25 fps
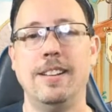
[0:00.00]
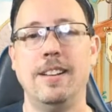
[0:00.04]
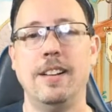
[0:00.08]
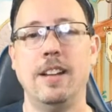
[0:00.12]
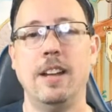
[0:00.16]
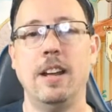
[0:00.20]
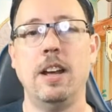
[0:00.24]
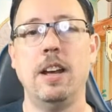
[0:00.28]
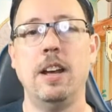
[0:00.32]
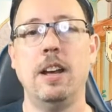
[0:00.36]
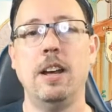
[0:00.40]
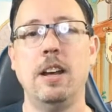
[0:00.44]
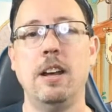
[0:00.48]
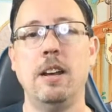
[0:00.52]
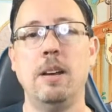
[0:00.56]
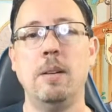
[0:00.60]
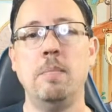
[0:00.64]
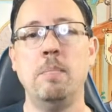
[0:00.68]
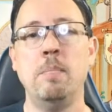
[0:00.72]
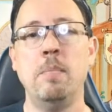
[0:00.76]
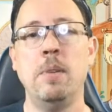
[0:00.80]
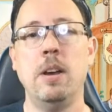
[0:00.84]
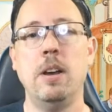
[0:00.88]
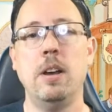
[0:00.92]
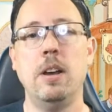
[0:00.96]

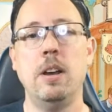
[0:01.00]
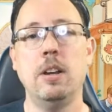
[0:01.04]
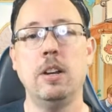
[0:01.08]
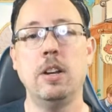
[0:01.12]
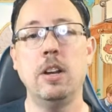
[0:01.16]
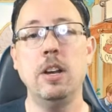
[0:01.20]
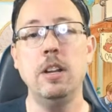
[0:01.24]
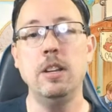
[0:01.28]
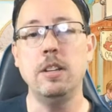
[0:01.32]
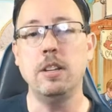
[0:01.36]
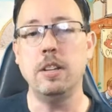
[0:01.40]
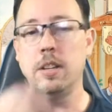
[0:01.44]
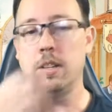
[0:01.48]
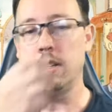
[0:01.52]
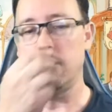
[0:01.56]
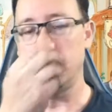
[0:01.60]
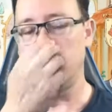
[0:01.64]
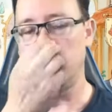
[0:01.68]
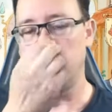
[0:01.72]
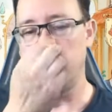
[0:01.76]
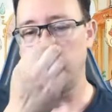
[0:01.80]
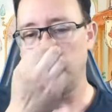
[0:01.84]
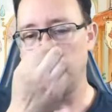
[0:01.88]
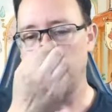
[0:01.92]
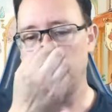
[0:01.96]
Good.
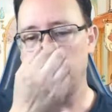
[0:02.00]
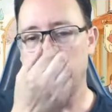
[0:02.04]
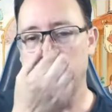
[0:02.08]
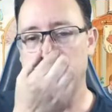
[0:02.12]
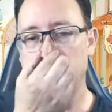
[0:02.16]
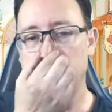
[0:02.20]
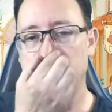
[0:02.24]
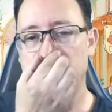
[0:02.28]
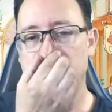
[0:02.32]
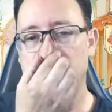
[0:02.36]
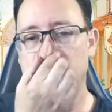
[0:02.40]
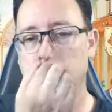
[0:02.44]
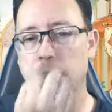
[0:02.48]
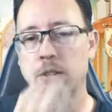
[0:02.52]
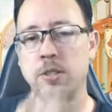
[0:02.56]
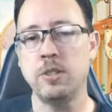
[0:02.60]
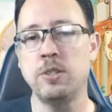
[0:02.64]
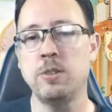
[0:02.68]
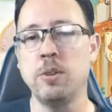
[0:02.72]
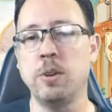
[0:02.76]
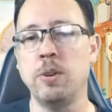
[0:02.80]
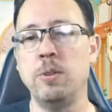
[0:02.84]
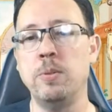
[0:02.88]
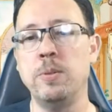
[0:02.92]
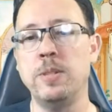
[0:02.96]
The
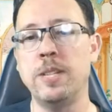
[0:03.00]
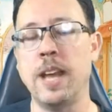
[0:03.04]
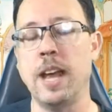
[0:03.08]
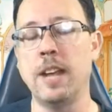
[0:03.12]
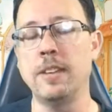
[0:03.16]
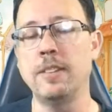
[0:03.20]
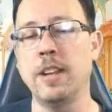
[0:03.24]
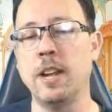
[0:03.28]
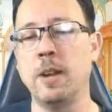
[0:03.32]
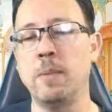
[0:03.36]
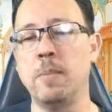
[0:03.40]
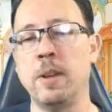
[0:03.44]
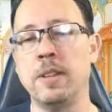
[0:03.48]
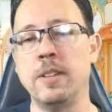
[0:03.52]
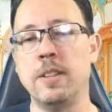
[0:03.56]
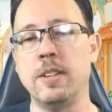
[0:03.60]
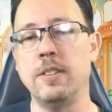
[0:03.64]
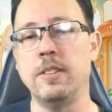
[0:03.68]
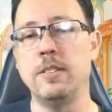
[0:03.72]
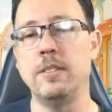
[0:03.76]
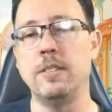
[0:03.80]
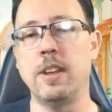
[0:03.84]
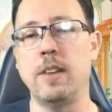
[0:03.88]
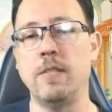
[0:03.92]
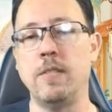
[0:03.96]
Celestial who was asking about the
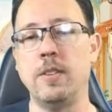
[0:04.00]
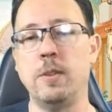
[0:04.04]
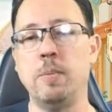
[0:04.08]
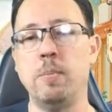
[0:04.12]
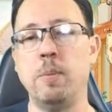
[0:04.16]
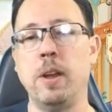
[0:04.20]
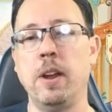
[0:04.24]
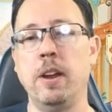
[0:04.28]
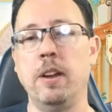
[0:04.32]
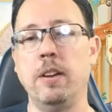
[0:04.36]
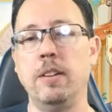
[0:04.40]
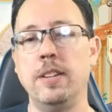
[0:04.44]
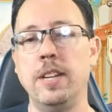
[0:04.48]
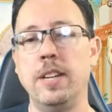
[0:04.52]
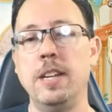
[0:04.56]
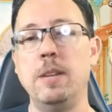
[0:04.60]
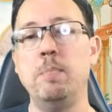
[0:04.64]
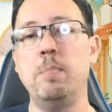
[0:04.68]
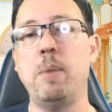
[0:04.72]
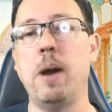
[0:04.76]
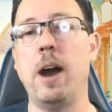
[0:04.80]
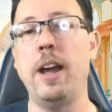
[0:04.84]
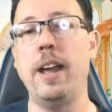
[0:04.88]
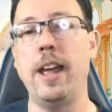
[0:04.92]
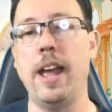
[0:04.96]
7th player did
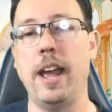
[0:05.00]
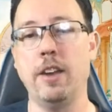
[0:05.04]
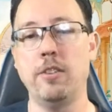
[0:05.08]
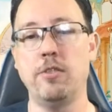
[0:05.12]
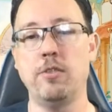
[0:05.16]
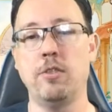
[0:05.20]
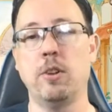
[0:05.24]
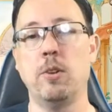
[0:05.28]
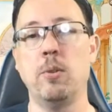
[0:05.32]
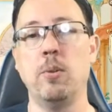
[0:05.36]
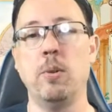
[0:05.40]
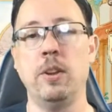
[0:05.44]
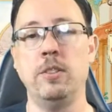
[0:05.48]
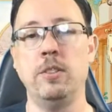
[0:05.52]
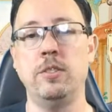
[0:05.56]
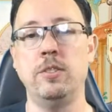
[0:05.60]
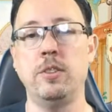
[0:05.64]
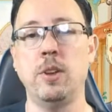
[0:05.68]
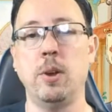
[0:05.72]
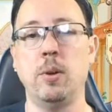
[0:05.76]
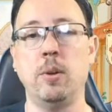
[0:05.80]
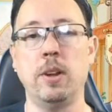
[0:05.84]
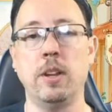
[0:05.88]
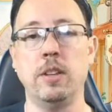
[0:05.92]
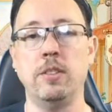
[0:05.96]
buy extra coins,
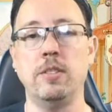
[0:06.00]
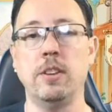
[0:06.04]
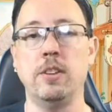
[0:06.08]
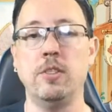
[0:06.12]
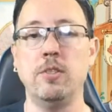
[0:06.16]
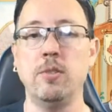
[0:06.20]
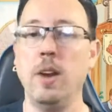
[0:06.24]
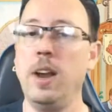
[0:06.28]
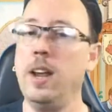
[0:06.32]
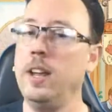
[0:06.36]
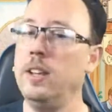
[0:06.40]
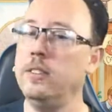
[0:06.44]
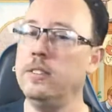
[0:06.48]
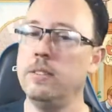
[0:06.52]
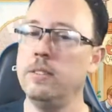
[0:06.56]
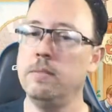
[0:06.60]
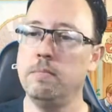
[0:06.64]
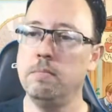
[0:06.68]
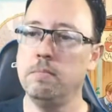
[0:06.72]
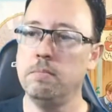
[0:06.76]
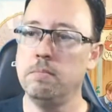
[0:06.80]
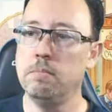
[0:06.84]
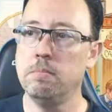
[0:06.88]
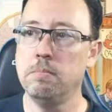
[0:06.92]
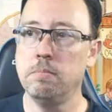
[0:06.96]
tokens, and trays.
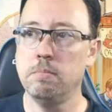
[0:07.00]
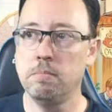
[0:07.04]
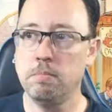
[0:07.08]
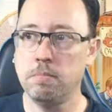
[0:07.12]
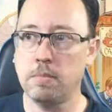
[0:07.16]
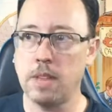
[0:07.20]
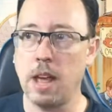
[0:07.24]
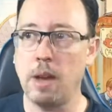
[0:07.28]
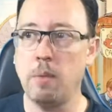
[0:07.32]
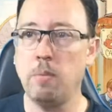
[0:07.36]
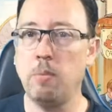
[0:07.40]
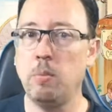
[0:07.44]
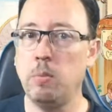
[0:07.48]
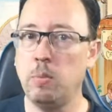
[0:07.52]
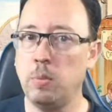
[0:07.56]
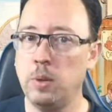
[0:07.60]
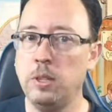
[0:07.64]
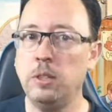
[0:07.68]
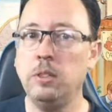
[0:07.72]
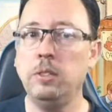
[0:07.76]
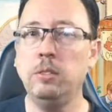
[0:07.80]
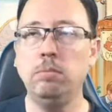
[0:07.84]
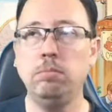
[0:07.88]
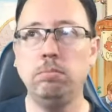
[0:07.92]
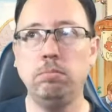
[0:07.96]
That
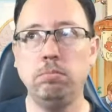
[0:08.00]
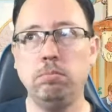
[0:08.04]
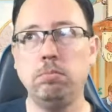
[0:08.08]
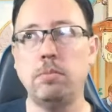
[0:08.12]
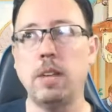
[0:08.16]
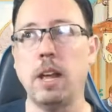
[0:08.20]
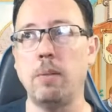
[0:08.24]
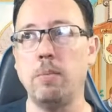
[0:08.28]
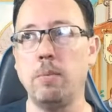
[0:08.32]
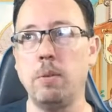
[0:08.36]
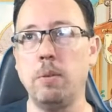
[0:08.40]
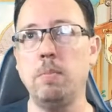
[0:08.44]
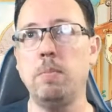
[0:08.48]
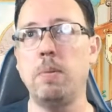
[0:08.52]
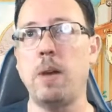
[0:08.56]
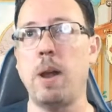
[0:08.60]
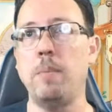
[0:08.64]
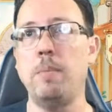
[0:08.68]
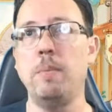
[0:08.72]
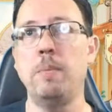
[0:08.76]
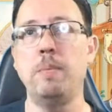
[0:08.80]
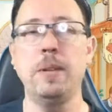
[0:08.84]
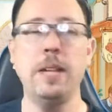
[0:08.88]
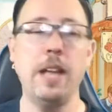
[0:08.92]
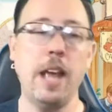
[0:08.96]
will
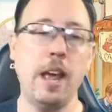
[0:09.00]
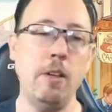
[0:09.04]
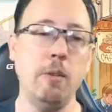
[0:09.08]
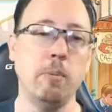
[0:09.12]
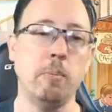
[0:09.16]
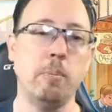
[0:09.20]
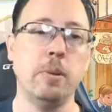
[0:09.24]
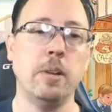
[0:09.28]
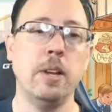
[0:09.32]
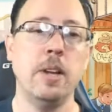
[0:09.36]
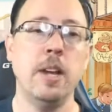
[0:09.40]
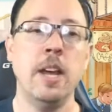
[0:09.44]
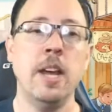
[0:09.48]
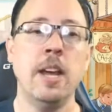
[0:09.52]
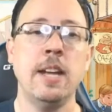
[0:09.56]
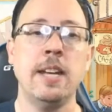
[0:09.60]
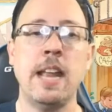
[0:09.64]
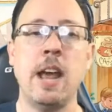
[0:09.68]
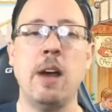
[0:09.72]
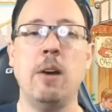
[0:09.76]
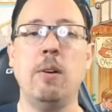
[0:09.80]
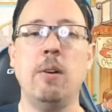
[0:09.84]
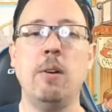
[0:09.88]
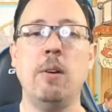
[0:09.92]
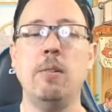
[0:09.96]
probably help.
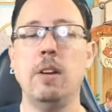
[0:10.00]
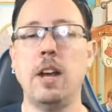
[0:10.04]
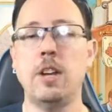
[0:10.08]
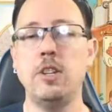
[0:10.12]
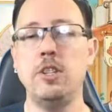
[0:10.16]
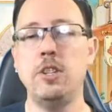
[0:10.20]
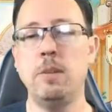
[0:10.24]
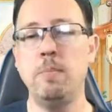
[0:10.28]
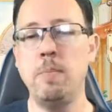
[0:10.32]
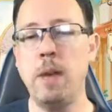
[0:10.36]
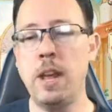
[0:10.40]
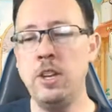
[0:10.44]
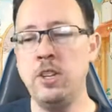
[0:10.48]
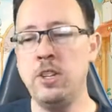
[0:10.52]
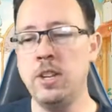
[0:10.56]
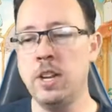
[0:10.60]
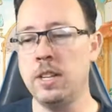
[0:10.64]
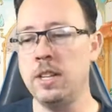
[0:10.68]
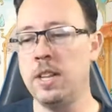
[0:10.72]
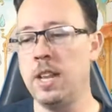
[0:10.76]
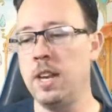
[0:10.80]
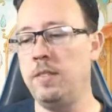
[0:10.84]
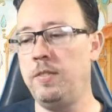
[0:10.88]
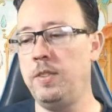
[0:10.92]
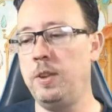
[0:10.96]
Now, I should mention
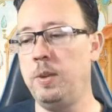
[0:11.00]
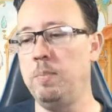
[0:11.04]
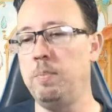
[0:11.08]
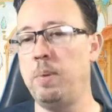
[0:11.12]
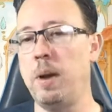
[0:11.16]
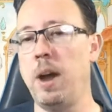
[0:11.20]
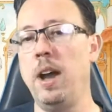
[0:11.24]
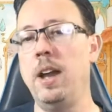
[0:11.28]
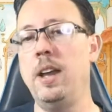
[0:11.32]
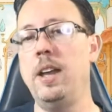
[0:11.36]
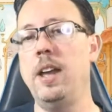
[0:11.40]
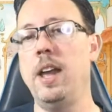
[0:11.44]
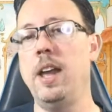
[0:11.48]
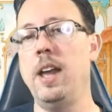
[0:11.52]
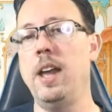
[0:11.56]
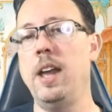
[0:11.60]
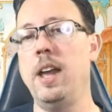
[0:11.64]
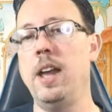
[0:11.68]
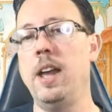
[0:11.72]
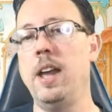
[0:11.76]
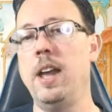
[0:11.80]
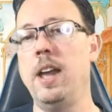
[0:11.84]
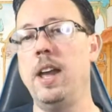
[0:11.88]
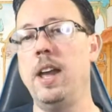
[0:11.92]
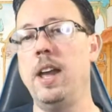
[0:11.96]
that if you buy
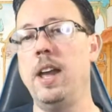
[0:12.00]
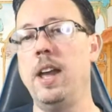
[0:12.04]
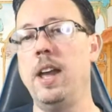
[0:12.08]
extra